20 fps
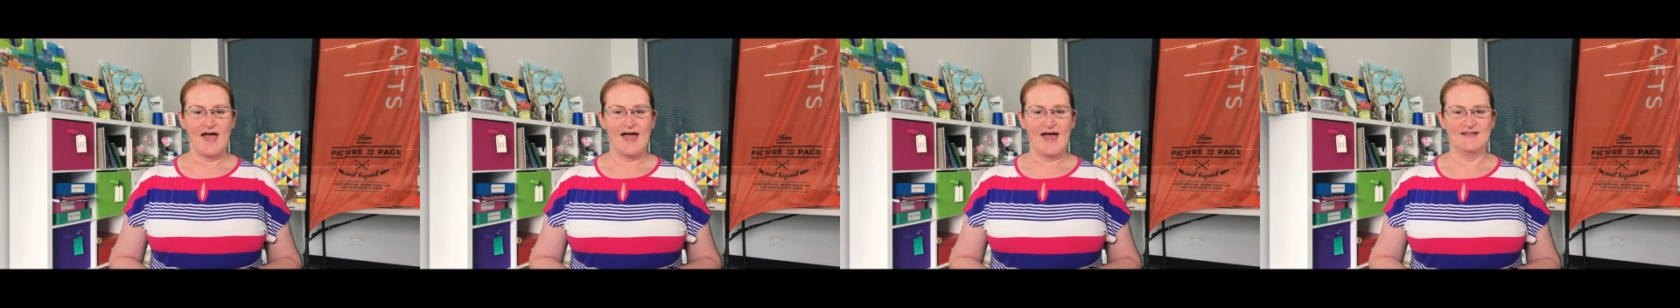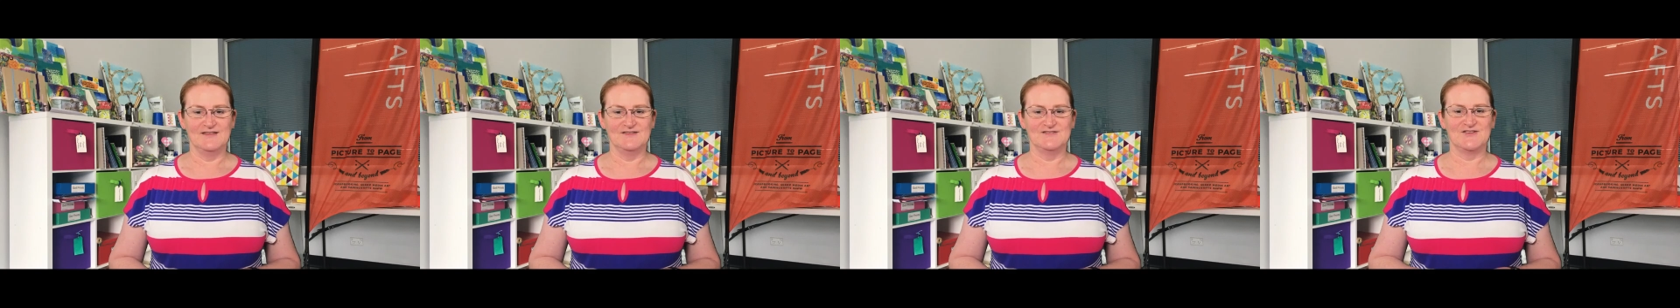
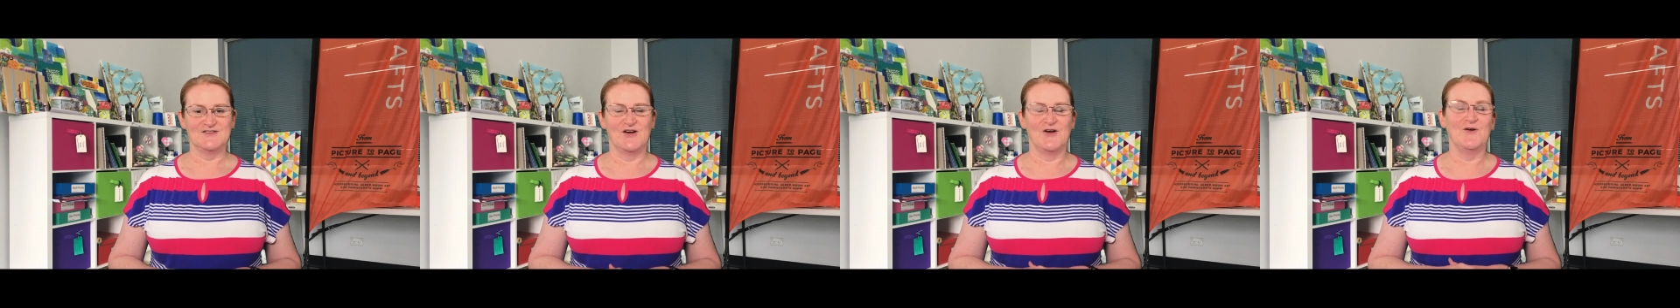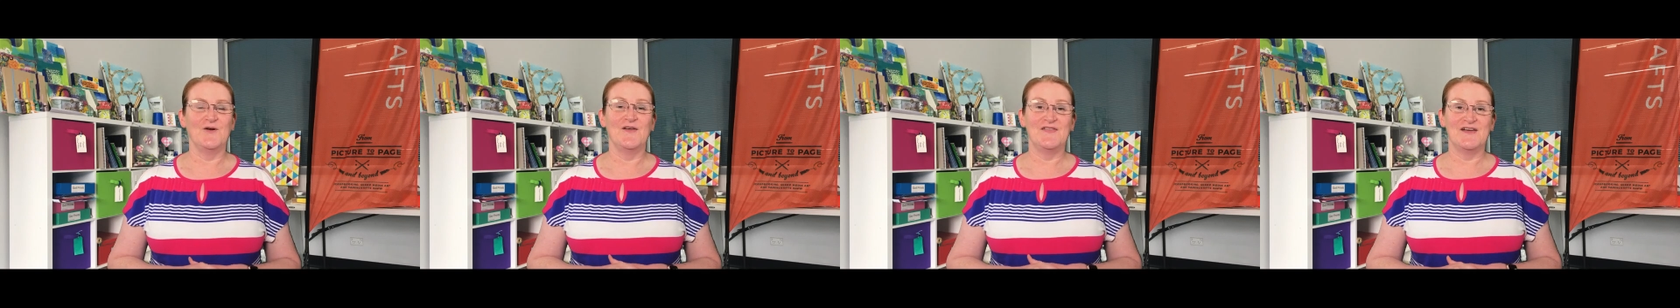And
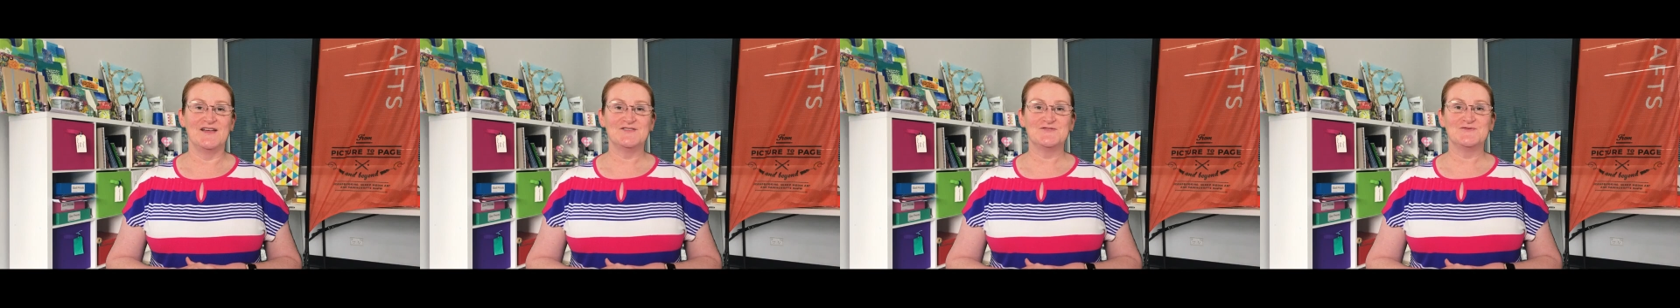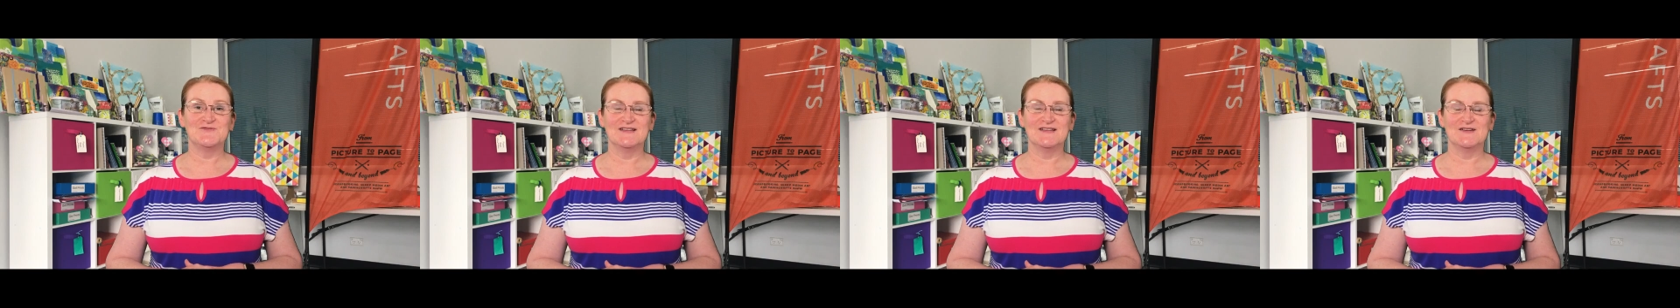so
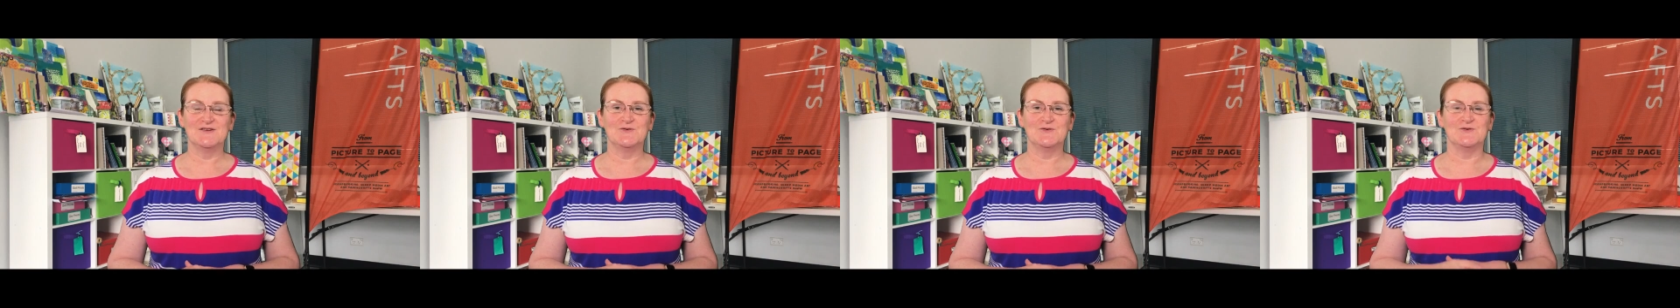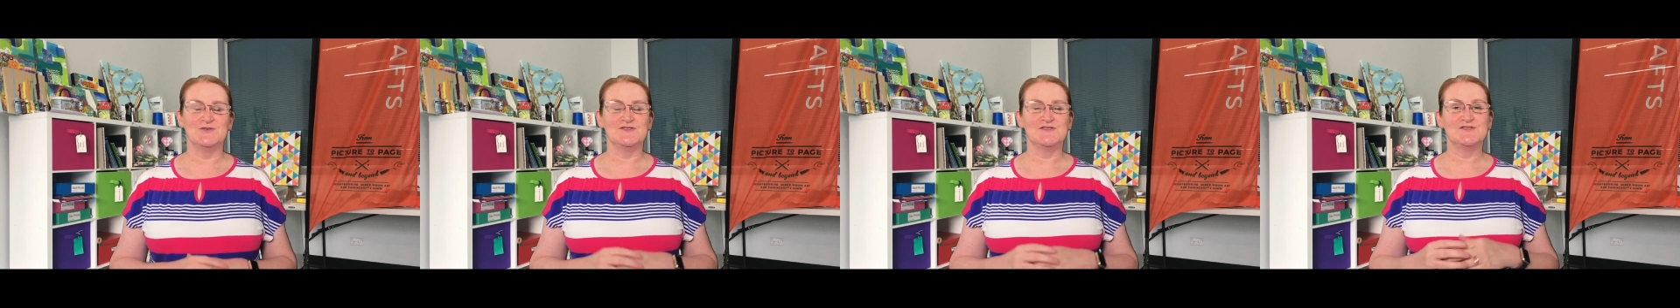that's really
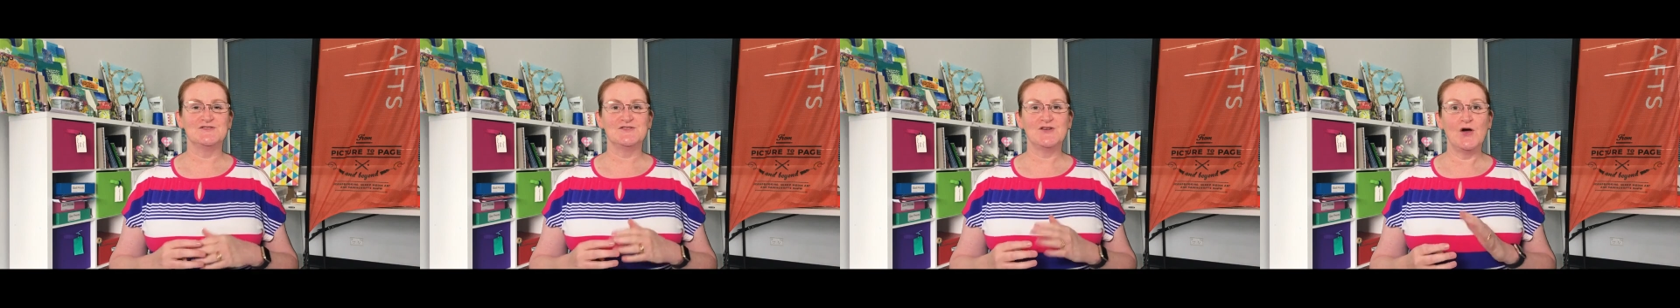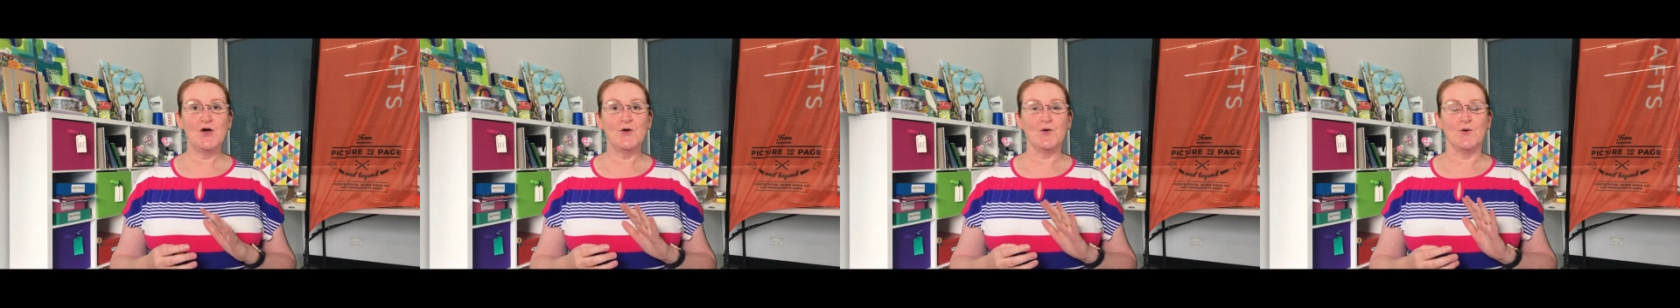good.
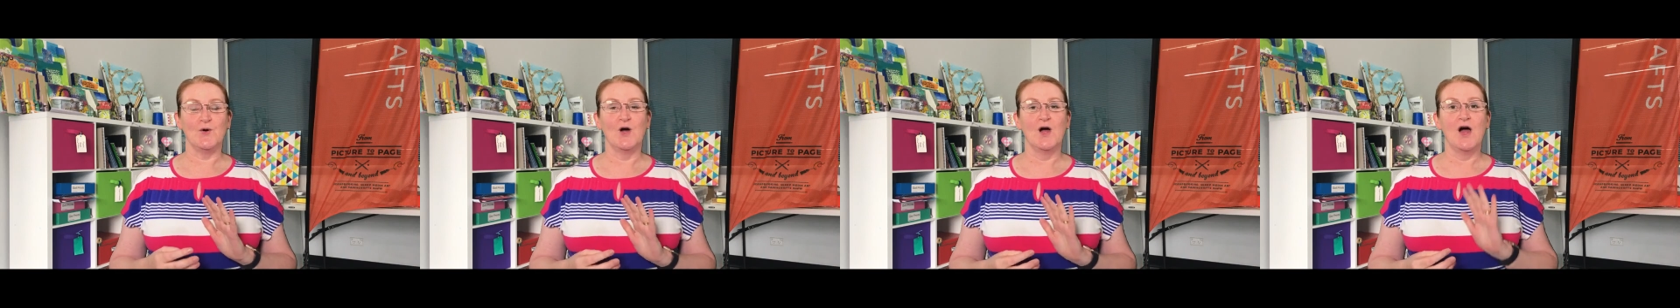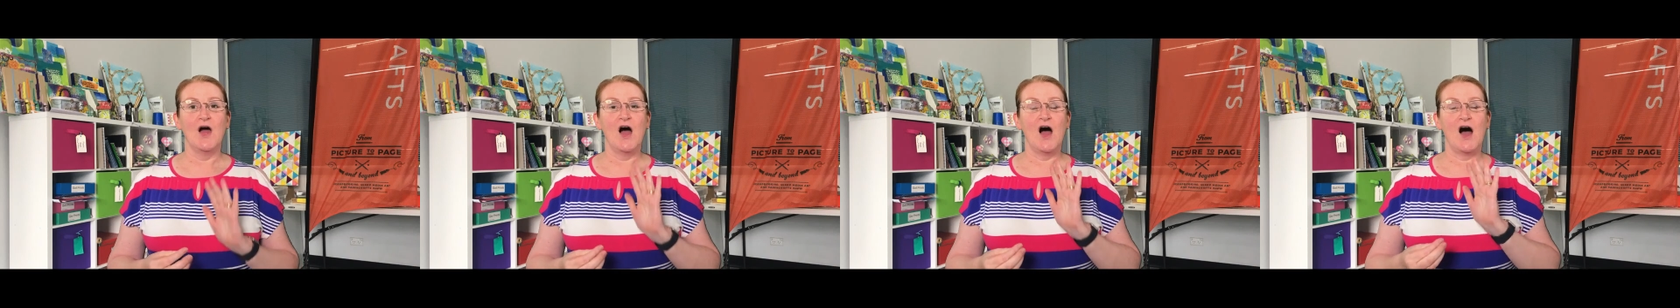So
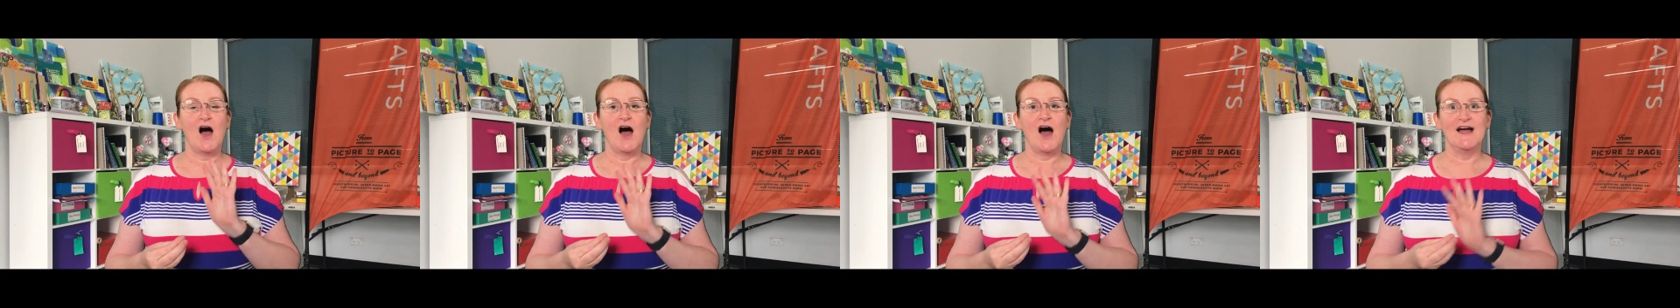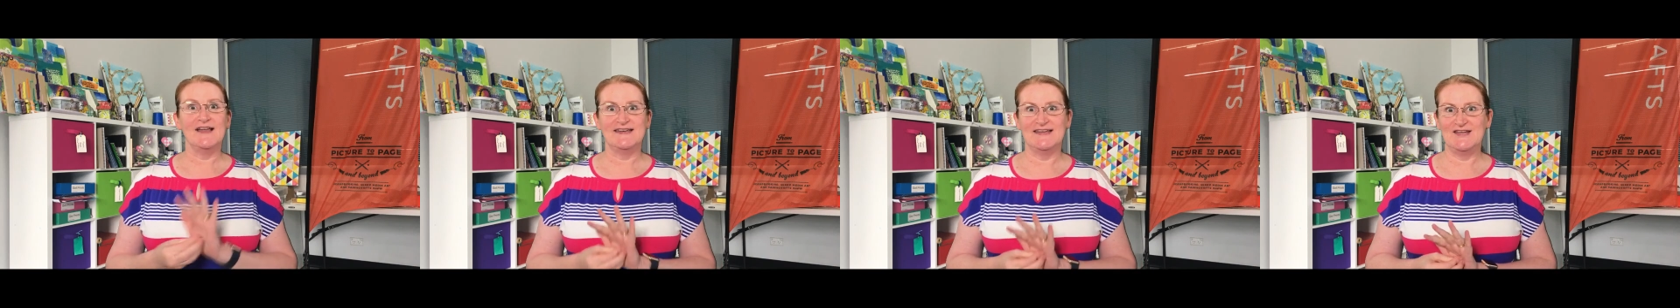
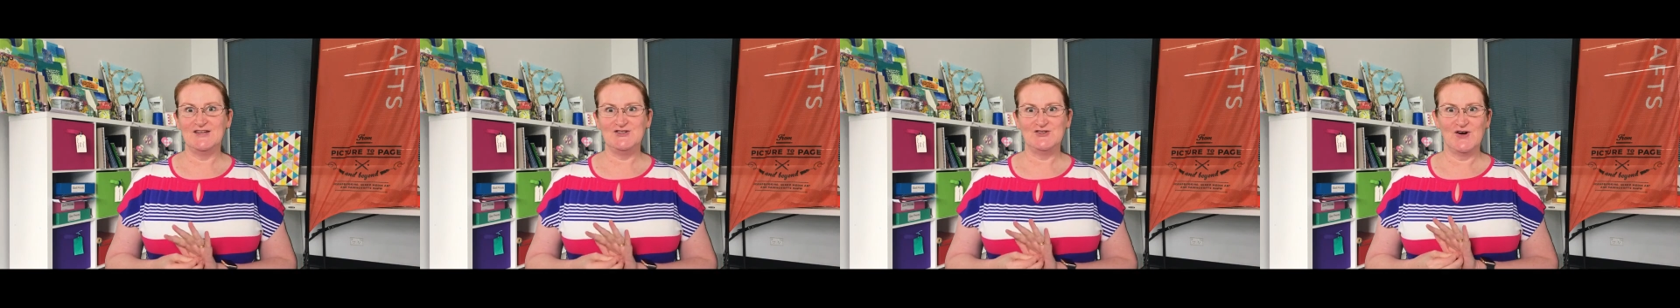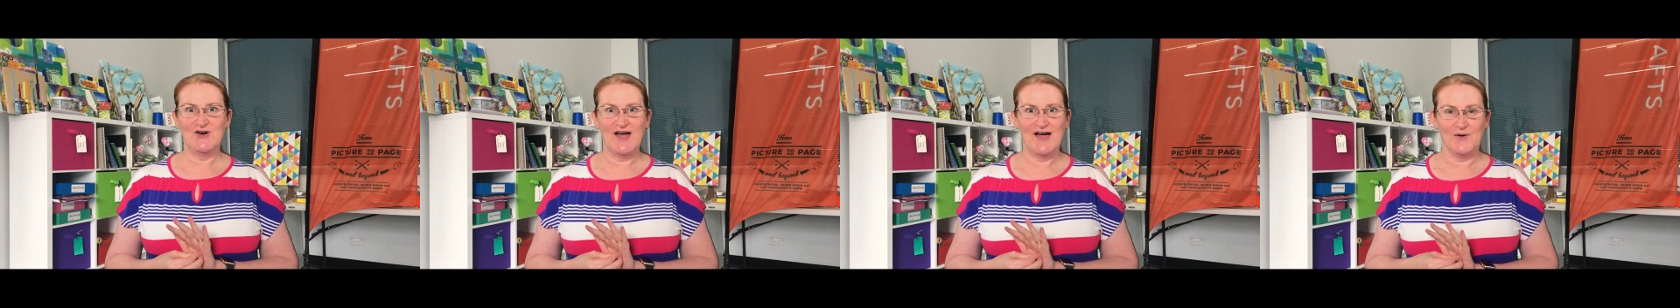I need
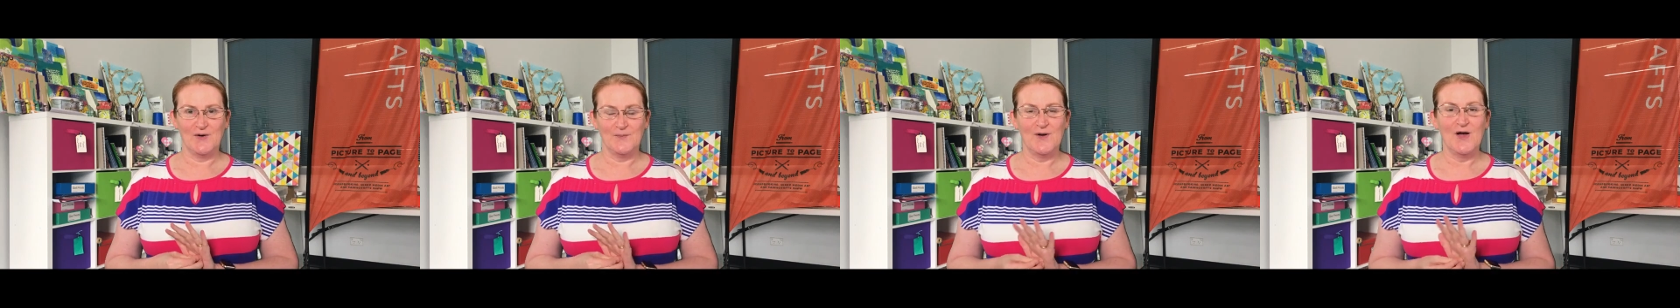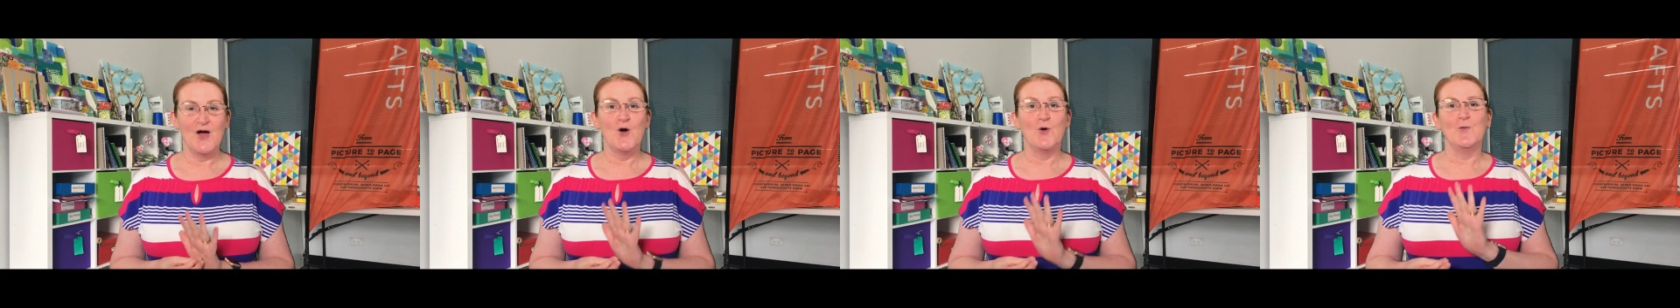your help.